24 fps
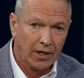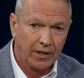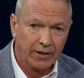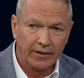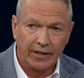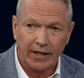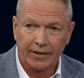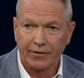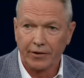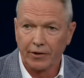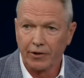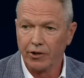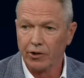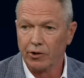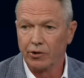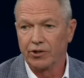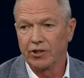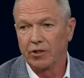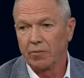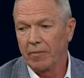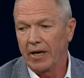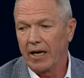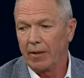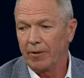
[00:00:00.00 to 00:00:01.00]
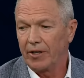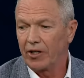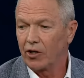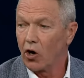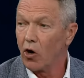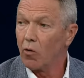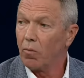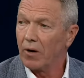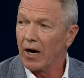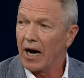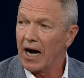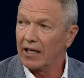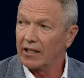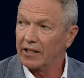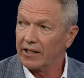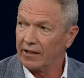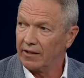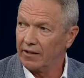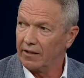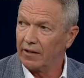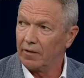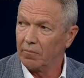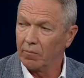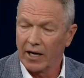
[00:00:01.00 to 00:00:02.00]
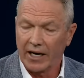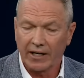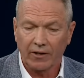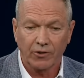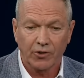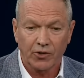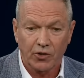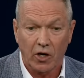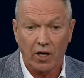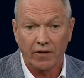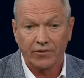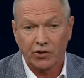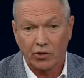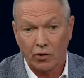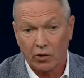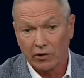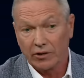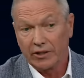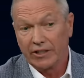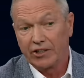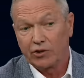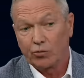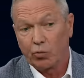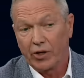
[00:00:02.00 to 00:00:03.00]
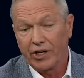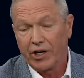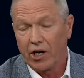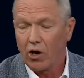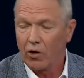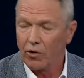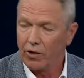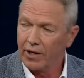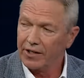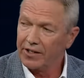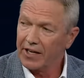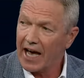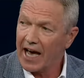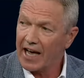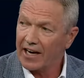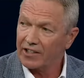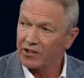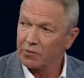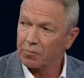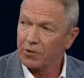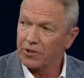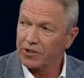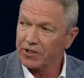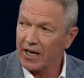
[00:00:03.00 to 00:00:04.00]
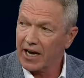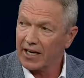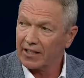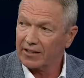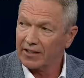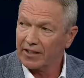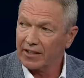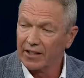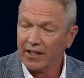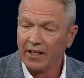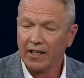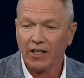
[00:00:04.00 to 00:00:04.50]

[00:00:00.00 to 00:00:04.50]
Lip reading: that they're using maybe Copilot in Microsoft, so at least we know the data is protected.